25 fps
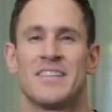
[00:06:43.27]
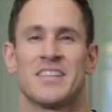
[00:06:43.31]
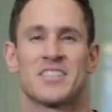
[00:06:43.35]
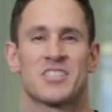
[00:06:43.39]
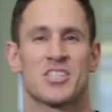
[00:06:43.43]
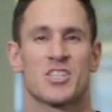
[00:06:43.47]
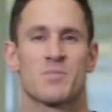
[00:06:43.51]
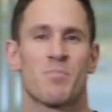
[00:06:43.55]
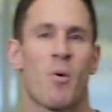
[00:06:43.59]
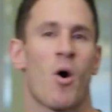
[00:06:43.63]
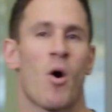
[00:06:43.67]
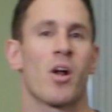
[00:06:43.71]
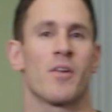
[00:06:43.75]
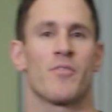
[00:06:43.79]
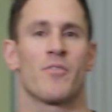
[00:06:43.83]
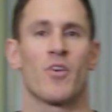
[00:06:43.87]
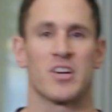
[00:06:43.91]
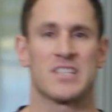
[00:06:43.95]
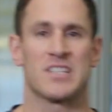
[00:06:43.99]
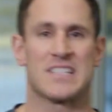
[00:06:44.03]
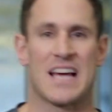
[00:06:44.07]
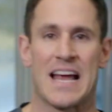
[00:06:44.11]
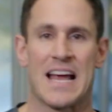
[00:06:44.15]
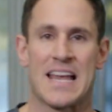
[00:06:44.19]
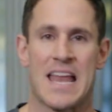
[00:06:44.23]
This is part of
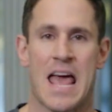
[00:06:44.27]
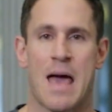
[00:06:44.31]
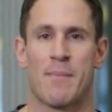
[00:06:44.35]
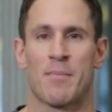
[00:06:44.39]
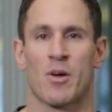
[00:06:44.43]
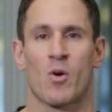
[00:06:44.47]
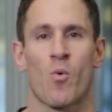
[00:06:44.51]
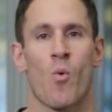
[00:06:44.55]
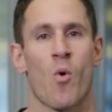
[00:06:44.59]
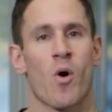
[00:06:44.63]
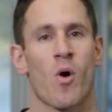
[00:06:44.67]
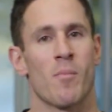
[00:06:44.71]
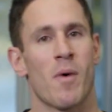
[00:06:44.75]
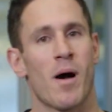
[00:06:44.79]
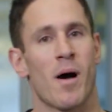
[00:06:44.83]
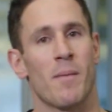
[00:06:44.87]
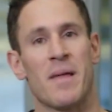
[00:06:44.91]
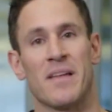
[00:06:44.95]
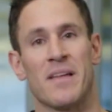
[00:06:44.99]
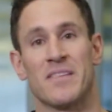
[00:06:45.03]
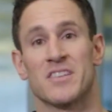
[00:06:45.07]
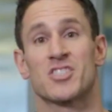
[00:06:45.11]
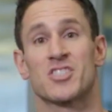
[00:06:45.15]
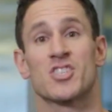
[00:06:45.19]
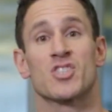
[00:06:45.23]
our dynamic
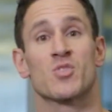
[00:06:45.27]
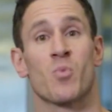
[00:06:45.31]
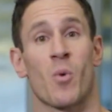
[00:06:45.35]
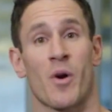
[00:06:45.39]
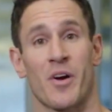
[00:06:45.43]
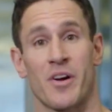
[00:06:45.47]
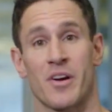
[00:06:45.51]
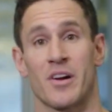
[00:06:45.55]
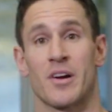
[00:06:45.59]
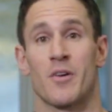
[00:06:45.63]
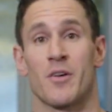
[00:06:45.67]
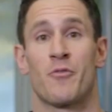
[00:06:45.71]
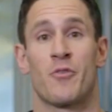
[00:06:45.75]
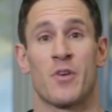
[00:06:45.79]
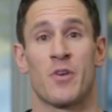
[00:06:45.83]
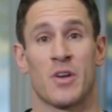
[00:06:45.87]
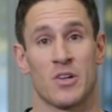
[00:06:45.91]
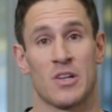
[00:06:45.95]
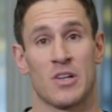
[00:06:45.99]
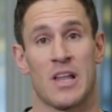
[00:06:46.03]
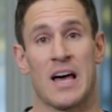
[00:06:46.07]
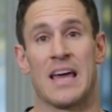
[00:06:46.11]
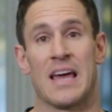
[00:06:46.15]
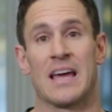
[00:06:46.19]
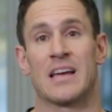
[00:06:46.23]
warm-up. Now this is where you're gonna
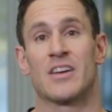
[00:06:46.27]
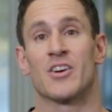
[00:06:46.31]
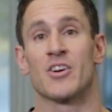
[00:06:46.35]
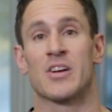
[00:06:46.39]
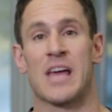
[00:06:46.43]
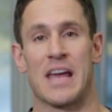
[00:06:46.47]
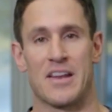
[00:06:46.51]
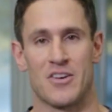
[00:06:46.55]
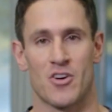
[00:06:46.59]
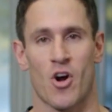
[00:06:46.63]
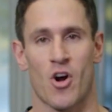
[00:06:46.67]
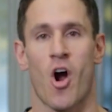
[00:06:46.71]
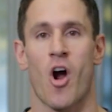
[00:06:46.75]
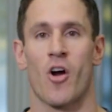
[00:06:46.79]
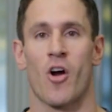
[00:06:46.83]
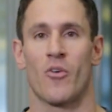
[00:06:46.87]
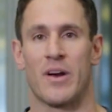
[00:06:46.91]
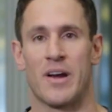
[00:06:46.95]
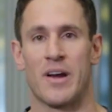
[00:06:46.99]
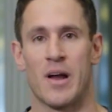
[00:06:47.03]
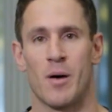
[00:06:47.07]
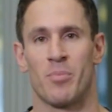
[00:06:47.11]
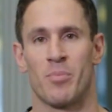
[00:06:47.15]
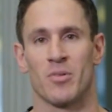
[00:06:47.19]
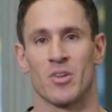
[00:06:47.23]
feel like you're getting your heart
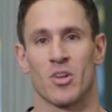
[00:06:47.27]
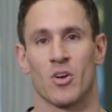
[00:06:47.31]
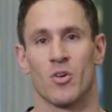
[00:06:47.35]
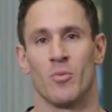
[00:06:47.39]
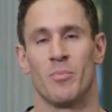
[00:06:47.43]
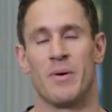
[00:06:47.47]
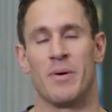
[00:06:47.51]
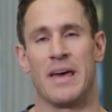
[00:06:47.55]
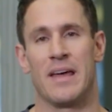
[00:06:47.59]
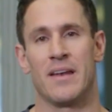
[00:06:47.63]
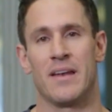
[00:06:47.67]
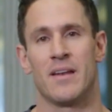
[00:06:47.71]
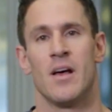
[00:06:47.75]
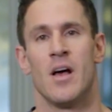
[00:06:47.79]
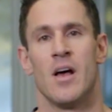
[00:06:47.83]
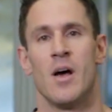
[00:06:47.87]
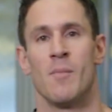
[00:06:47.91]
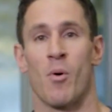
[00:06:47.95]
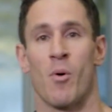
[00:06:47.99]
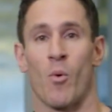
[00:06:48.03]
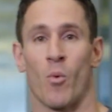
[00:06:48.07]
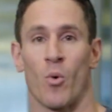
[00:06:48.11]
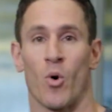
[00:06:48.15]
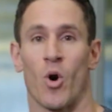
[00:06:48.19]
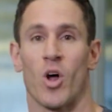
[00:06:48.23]
rate up a little bit,
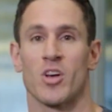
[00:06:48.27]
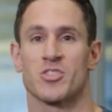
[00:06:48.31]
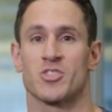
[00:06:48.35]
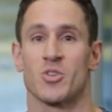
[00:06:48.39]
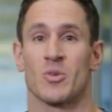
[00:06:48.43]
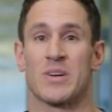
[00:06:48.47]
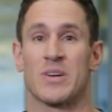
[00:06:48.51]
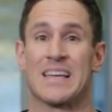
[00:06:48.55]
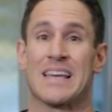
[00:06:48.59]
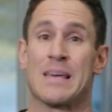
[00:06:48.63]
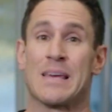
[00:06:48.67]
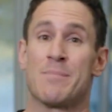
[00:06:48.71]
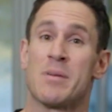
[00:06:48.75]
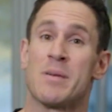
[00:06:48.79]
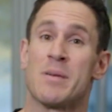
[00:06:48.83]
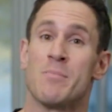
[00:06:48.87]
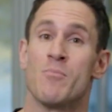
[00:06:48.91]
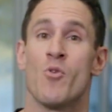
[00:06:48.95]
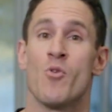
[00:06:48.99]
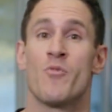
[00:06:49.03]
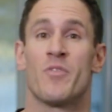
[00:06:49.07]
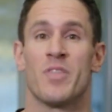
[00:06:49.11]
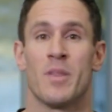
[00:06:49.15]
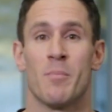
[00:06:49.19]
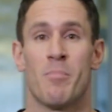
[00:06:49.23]
but we're also gonna be
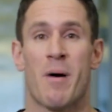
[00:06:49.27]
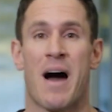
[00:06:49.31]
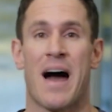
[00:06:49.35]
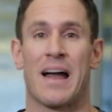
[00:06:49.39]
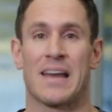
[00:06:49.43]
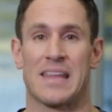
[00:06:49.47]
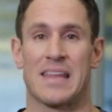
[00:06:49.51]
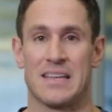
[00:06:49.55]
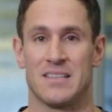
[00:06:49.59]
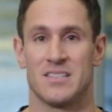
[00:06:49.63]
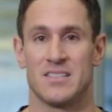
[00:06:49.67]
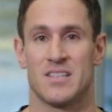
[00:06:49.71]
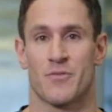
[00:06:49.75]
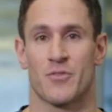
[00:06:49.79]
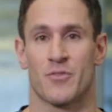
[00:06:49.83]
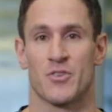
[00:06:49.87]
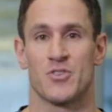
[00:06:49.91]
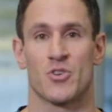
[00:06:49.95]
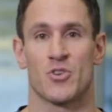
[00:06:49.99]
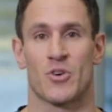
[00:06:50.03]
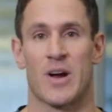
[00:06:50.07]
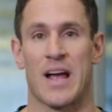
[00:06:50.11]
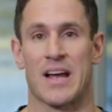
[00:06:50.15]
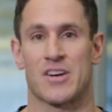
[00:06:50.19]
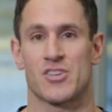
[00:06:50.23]
moving the body in
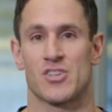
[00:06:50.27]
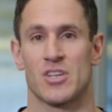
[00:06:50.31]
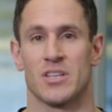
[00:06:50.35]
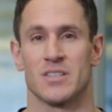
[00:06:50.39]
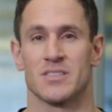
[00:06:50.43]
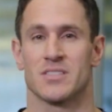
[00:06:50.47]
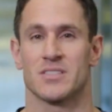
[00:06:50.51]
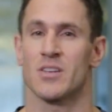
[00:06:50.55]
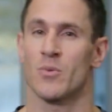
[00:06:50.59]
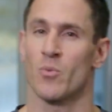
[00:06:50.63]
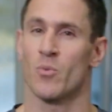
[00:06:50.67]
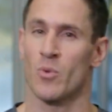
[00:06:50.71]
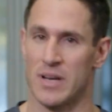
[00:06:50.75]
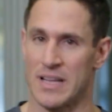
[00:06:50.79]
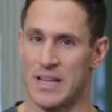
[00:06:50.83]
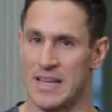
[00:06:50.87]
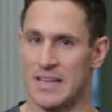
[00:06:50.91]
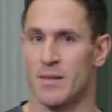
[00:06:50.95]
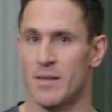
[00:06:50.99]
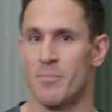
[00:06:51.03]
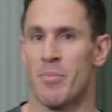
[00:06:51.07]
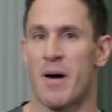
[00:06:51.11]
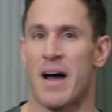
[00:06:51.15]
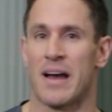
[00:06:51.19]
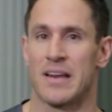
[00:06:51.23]
different directions. We're gonna
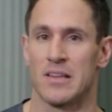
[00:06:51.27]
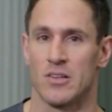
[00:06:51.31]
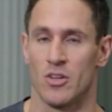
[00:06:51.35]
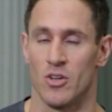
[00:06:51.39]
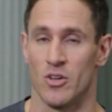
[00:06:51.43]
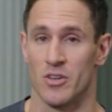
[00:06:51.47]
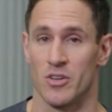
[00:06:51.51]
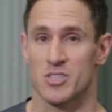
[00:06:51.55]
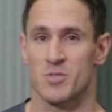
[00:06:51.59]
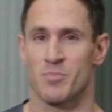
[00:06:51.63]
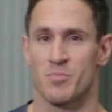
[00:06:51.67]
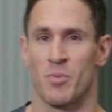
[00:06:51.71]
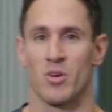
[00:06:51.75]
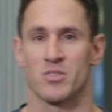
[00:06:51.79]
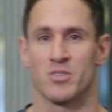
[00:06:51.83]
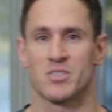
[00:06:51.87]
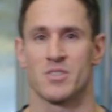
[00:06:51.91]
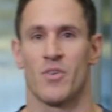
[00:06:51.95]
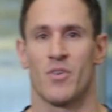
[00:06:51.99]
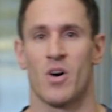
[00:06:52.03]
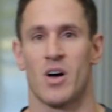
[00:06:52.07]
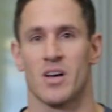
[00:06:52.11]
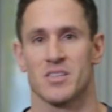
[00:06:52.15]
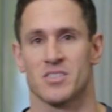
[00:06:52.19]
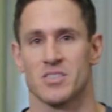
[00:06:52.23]
get the body a little
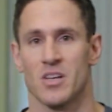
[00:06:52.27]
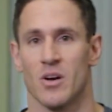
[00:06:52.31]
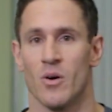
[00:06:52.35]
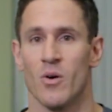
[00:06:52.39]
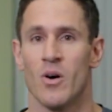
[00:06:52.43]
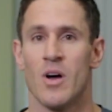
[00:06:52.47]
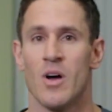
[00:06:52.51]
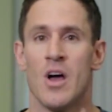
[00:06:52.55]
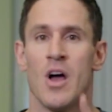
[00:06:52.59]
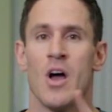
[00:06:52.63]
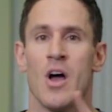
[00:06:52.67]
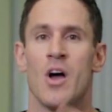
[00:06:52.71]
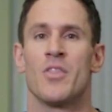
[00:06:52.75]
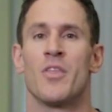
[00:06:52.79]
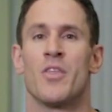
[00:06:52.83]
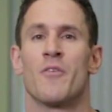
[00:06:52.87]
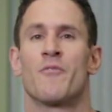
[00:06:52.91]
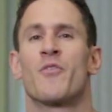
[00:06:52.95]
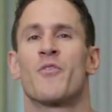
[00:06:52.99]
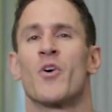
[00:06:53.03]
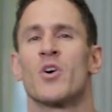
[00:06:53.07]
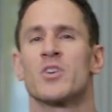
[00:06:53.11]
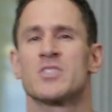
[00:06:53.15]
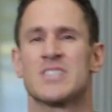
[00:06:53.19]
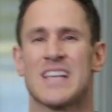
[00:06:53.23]
explosive also. The
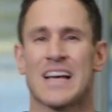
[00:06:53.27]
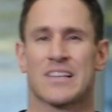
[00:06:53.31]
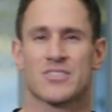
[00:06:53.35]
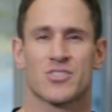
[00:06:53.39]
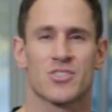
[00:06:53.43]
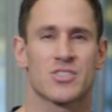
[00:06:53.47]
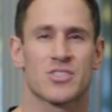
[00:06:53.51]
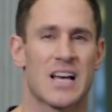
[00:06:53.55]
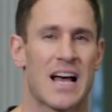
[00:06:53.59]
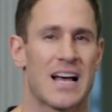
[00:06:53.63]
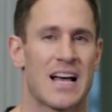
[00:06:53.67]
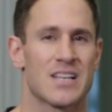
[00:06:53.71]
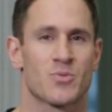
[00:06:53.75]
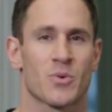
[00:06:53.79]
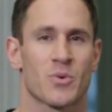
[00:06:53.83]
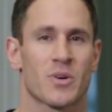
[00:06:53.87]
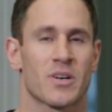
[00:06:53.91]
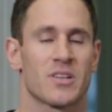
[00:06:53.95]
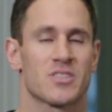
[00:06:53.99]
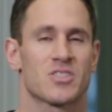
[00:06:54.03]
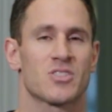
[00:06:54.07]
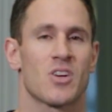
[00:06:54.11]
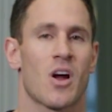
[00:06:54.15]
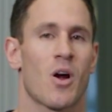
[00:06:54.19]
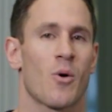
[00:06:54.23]
first exercise we're
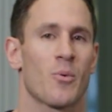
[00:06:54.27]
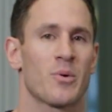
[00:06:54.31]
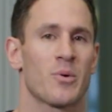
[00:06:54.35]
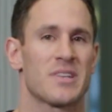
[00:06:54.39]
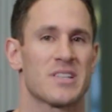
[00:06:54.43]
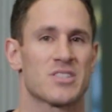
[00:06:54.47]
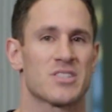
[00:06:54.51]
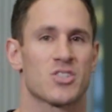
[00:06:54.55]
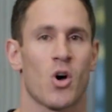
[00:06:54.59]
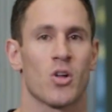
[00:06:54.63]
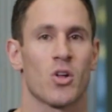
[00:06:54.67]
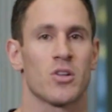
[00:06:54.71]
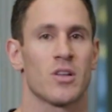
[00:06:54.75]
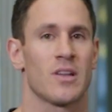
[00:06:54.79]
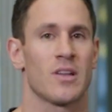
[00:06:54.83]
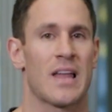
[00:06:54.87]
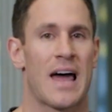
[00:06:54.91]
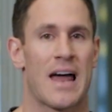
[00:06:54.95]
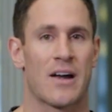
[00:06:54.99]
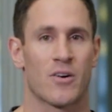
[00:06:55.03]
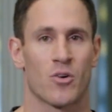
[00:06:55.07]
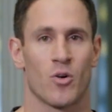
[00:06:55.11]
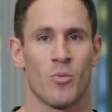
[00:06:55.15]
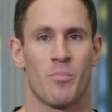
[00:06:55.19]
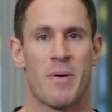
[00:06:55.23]
gonna start with is called the
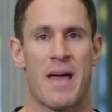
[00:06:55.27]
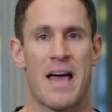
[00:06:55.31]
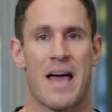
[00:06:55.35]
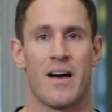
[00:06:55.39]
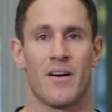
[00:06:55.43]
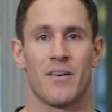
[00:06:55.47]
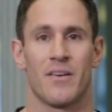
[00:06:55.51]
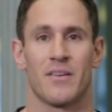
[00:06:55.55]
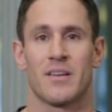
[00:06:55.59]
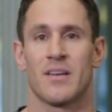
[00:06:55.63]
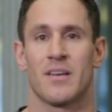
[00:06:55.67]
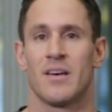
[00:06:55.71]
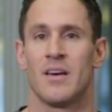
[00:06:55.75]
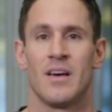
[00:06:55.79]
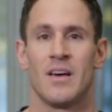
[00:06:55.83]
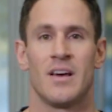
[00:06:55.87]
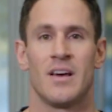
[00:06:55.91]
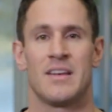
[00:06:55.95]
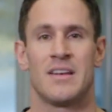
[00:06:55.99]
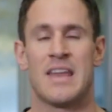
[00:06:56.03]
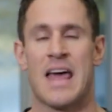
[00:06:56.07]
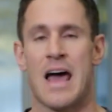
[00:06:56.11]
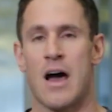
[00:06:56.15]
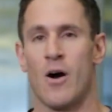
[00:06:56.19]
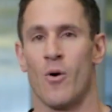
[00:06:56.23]
lateral bound.
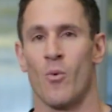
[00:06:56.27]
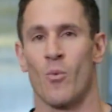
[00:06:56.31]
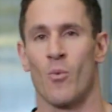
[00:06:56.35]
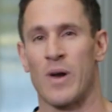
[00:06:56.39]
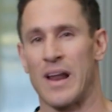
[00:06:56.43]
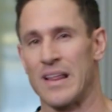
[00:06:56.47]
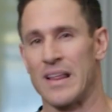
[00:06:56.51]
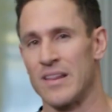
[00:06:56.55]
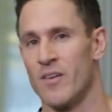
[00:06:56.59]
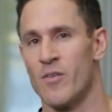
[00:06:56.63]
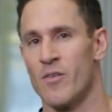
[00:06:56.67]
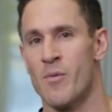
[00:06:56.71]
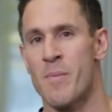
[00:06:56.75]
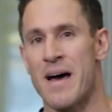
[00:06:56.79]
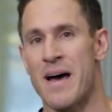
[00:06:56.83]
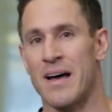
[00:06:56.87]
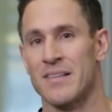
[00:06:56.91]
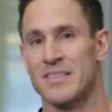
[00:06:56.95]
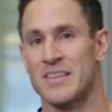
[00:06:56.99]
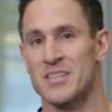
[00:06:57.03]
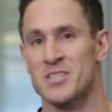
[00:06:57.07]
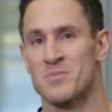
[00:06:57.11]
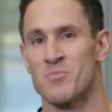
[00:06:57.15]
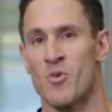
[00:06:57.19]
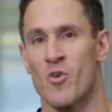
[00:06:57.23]
Now, what I love
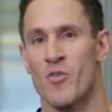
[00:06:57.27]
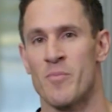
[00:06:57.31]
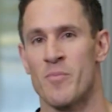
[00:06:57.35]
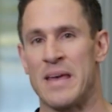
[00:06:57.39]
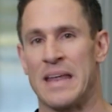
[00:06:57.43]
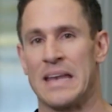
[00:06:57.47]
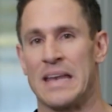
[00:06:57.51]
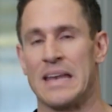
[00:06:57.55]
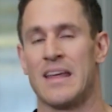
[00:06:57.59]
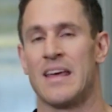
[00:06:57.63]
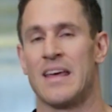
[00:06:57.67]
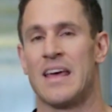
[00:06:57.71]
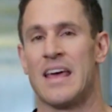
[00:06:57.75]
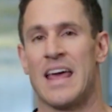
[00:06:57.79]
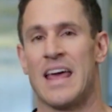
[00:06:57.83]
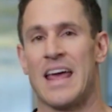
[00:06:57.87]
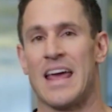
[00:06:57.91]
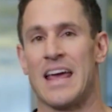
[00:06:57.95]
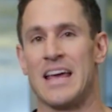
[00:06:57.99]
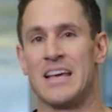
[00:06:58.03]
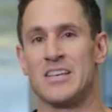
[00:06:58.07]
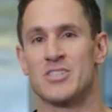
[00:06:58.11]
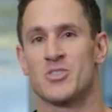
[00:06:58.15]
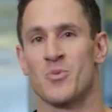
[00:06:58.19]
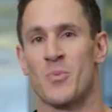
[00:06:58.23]
about this movement
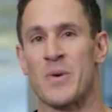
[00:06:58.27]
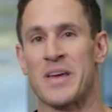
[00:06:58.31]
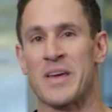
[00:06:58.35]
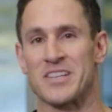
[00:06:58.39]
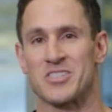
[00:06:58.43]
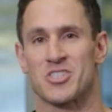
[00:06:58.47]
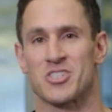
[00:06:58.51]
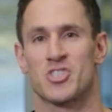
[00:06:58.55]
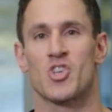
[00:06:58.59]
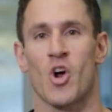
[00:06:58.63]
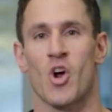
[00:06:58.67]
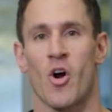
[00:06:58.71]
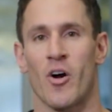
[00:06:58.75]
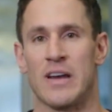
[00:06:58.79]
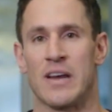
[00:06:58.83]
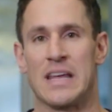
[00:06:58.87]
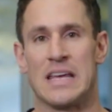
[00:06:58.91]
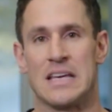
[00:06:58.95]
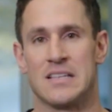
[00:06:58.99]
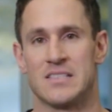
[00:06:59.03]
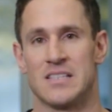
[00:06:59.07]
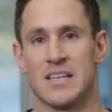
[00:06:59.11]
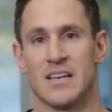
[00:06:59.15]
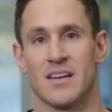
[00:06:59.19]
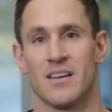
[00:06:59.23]
is we can start
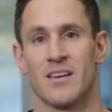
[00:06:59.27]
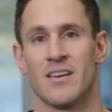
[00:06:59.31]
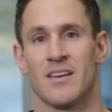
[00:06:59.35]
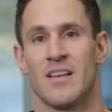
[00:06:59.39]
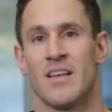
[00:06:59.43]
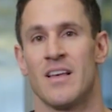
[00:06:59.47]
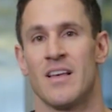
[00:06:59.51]
easy.